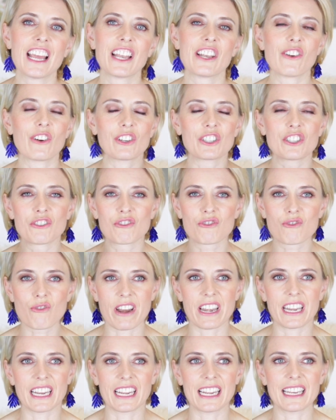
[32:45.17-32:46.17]
not
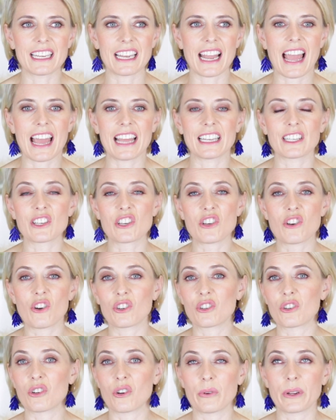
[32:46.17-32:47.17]
dreading it and
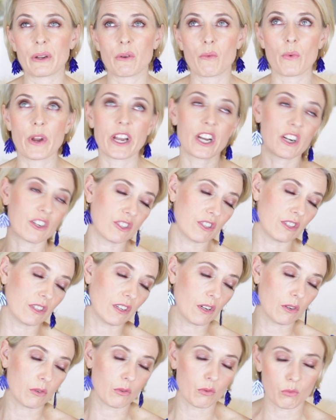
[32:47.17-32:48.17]
not knowing where to
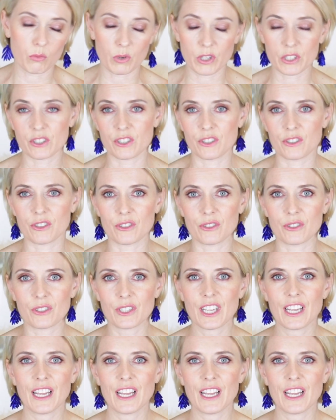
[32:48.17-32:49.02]
go or what to do.